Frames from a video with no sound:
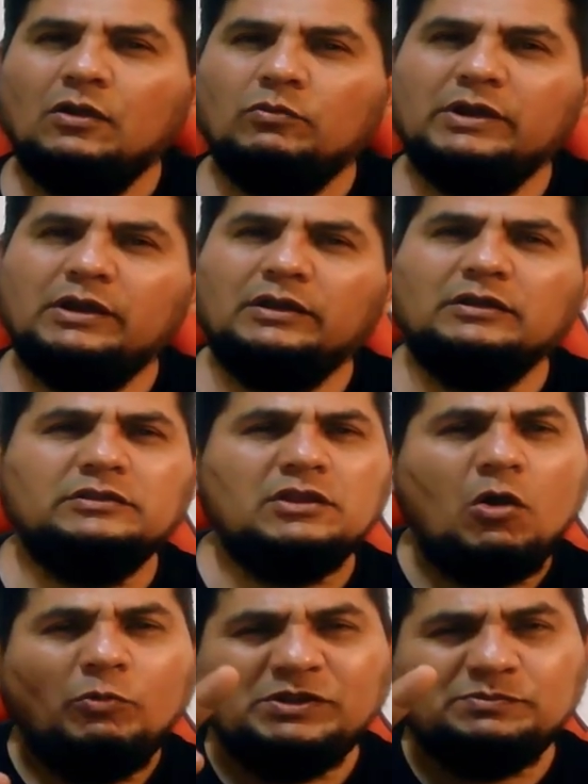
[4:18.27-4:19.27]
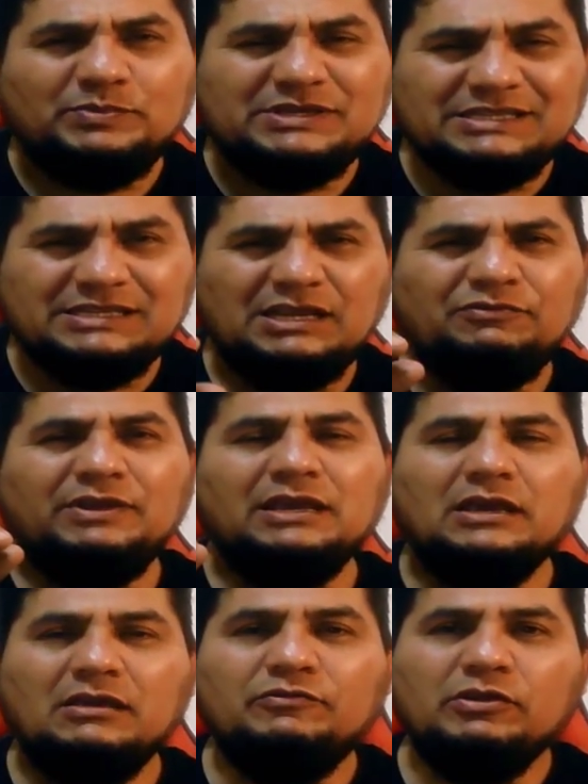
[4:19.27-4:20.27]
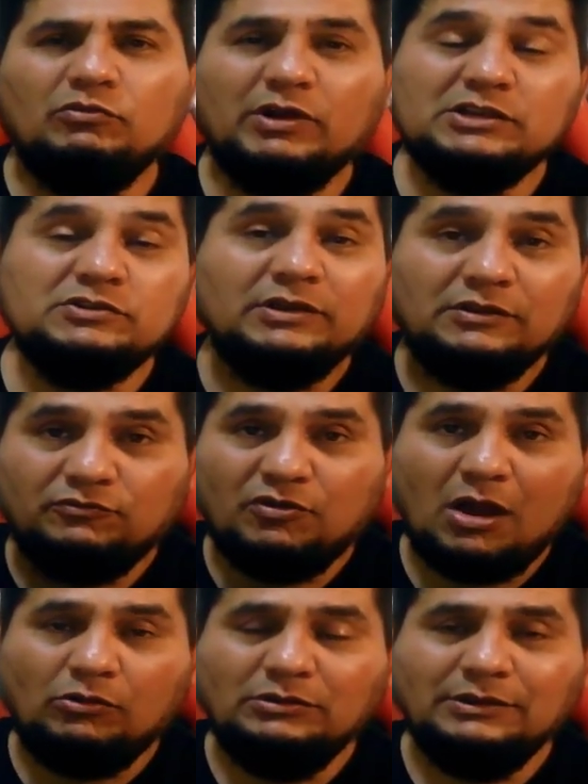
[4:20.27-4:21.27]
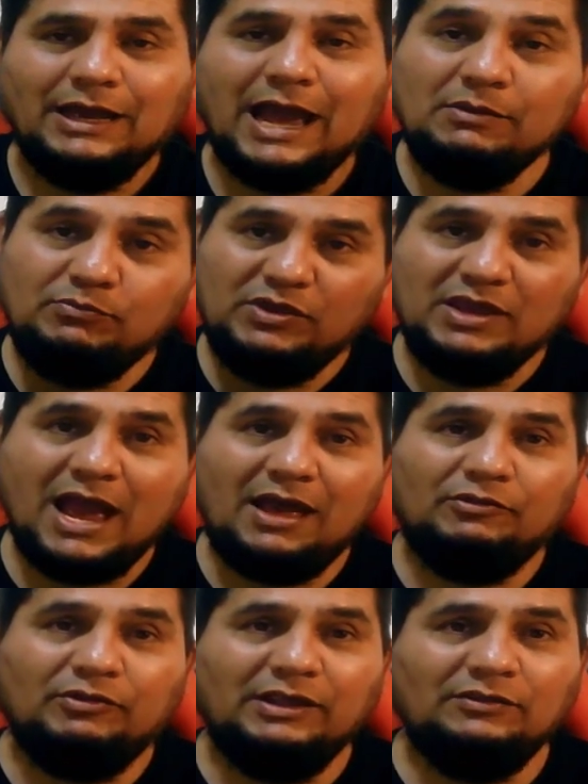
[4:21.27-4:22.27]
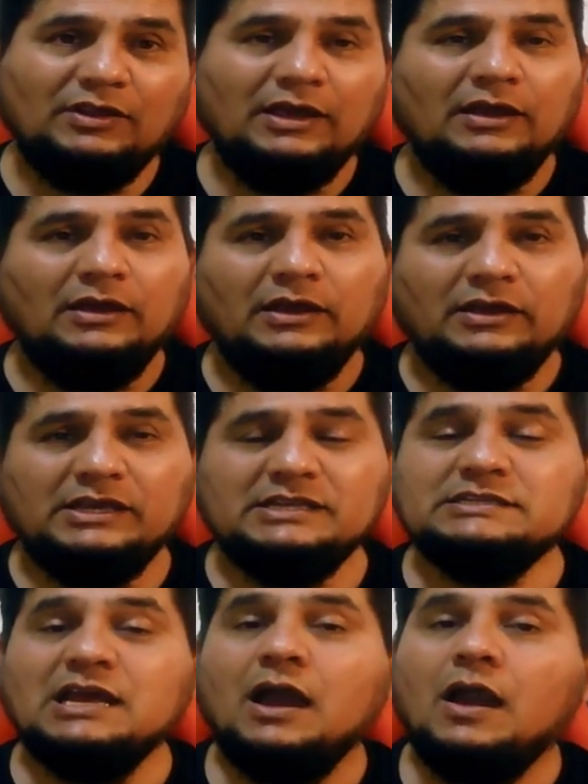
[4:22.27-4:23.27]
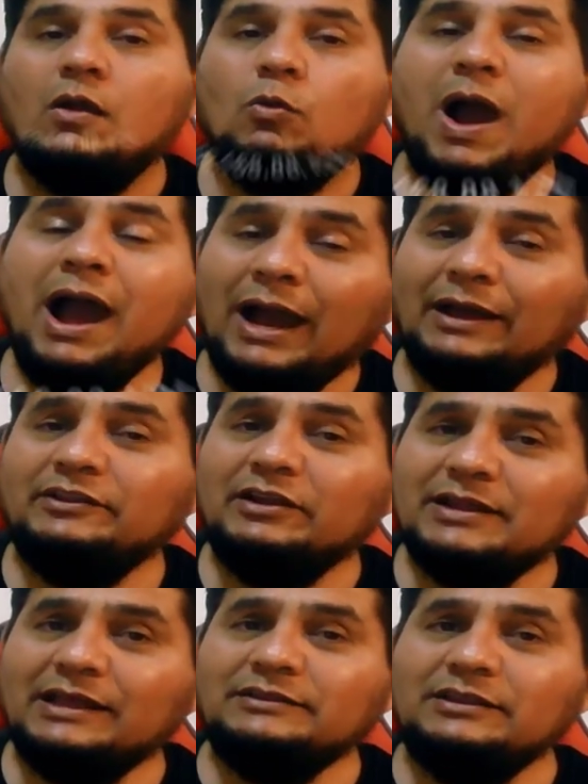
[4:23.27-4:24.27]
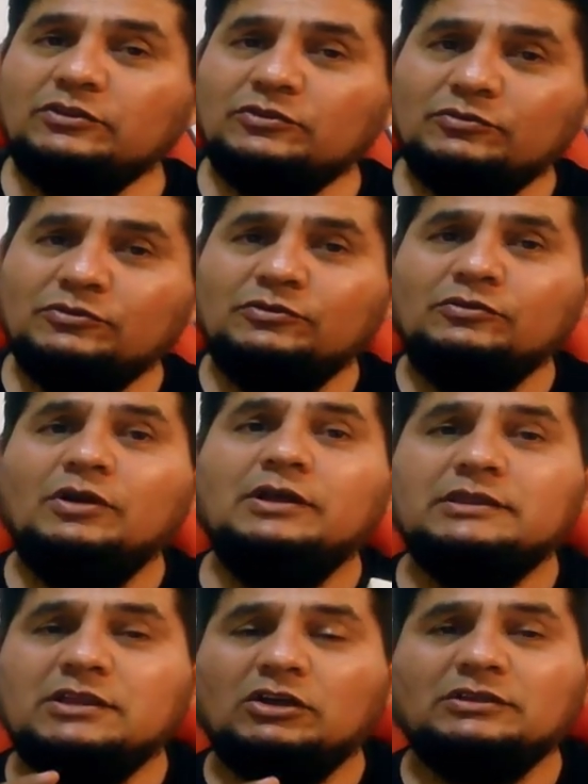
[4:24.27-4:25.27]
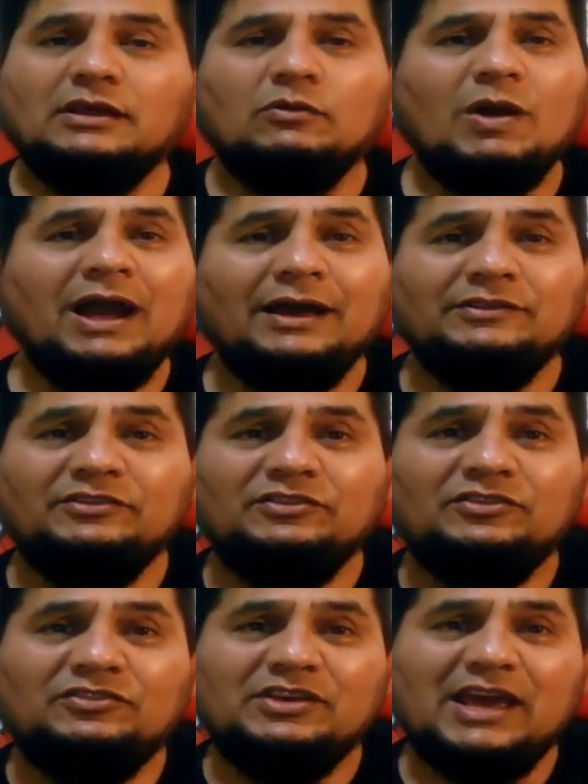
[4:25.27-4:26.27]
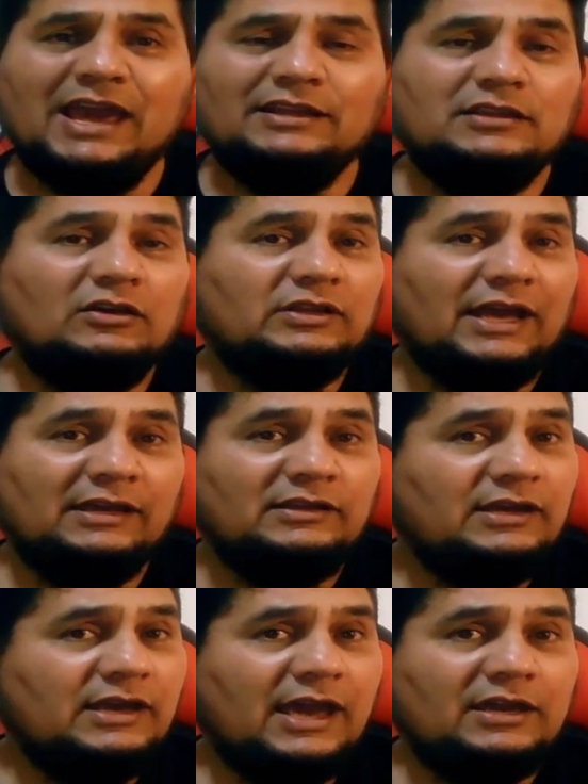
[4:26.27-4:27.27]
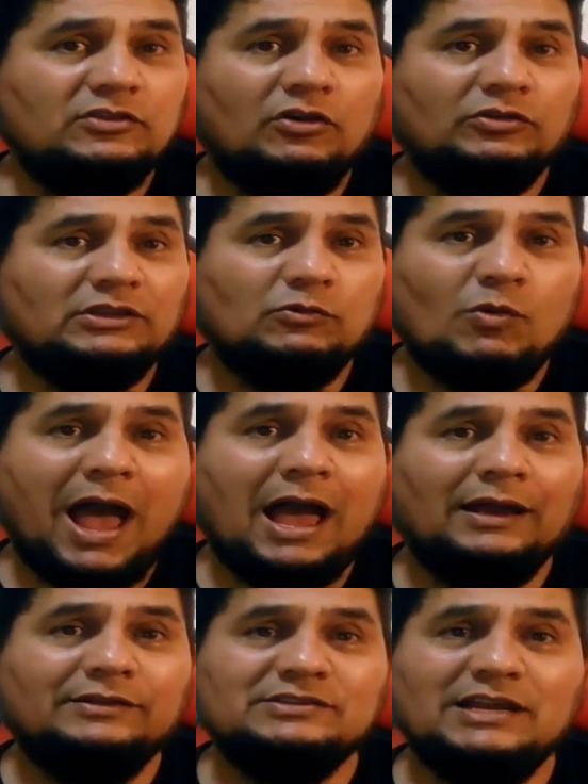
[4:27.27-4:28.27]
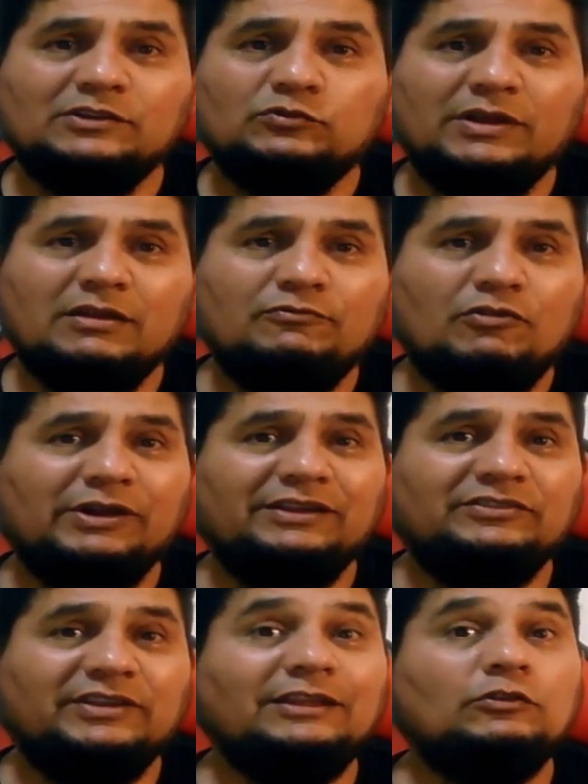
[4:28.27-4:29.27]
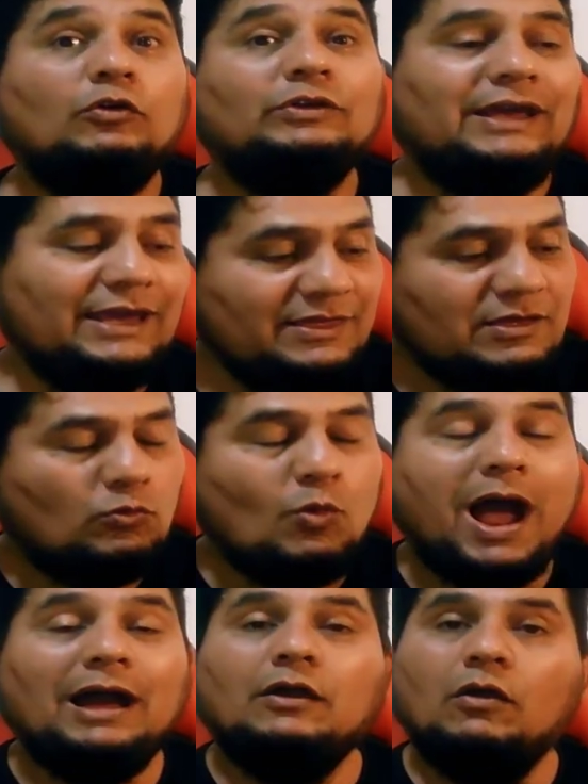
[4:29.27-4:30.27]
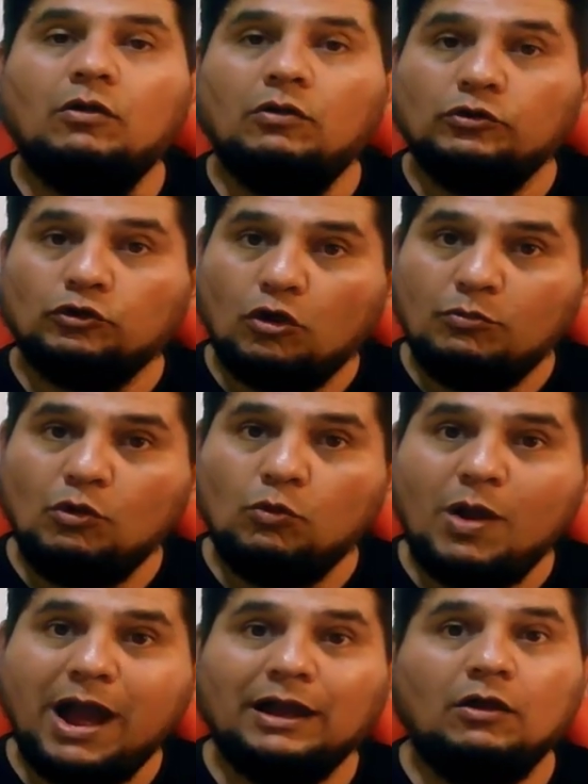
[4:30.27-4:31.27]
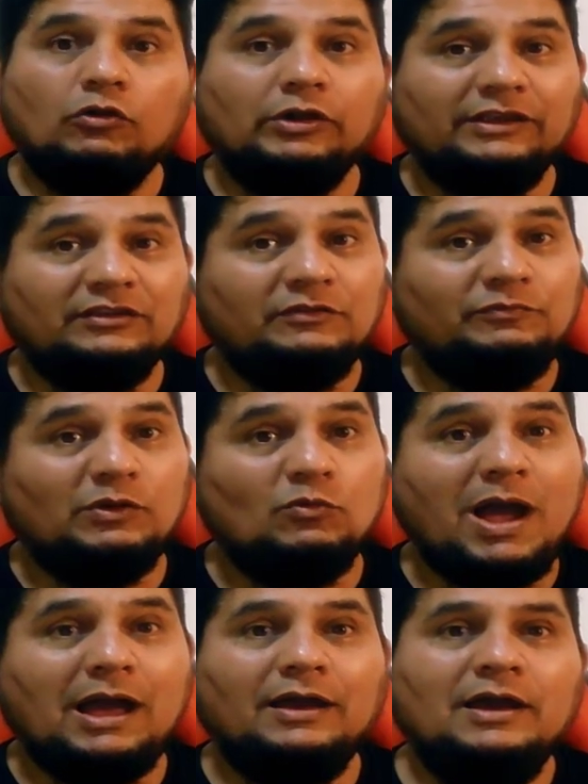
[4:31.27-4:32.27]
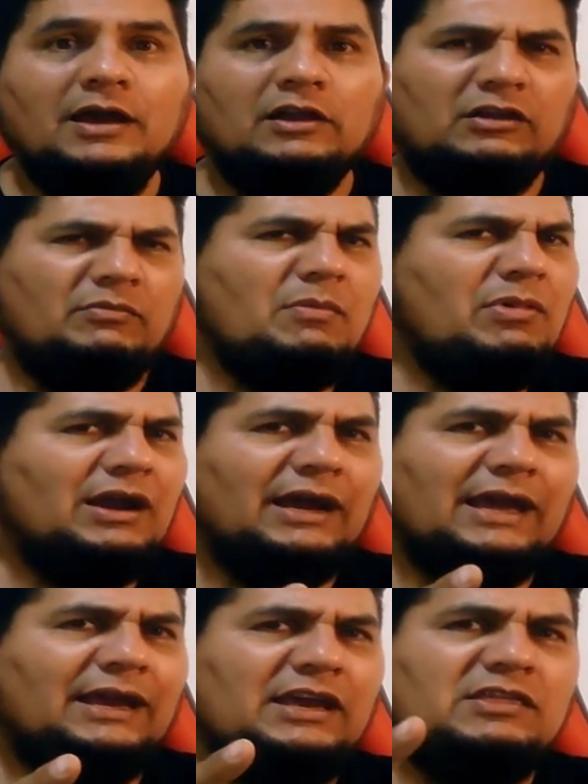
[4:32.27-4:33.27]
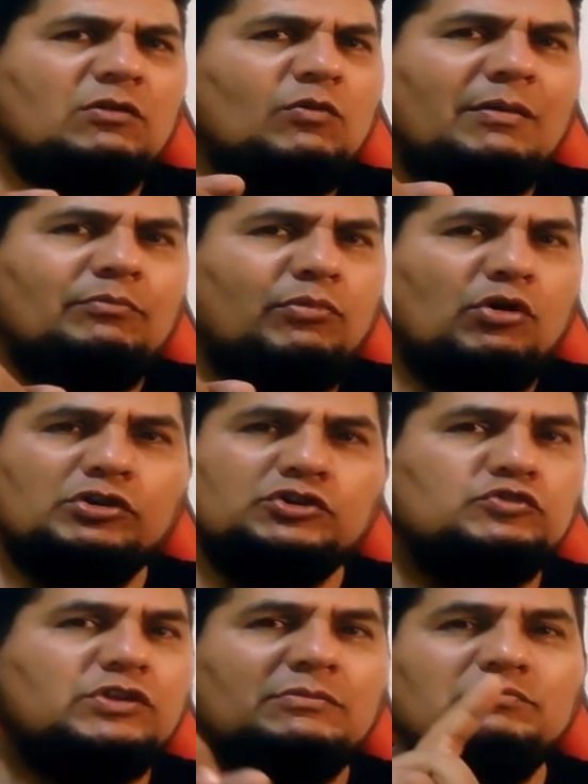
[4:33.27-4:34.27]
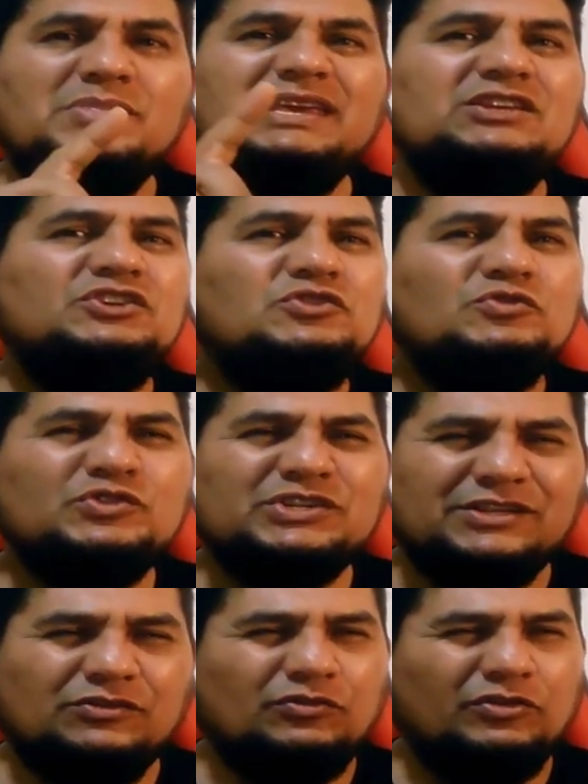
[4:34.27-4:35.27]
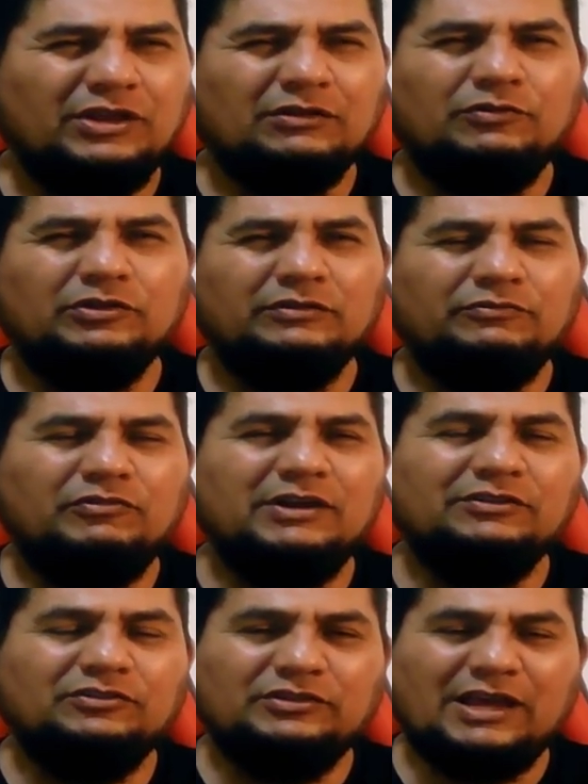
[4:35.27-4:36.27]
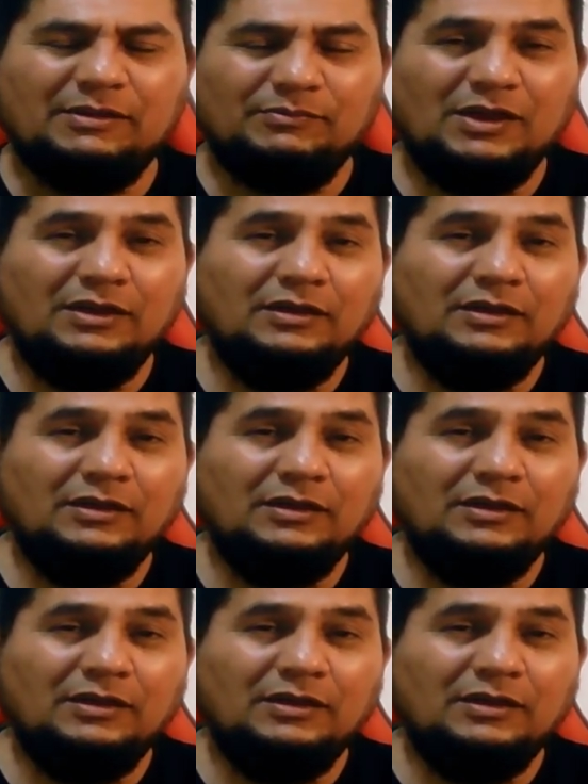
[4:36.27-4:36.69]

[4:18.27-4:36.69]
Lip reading: When no specific configuration is found, IP address is 192.168.88.1/2040 set on either one or common one or effective one. Remember again, either one port shouldn't be used to connect for the first time.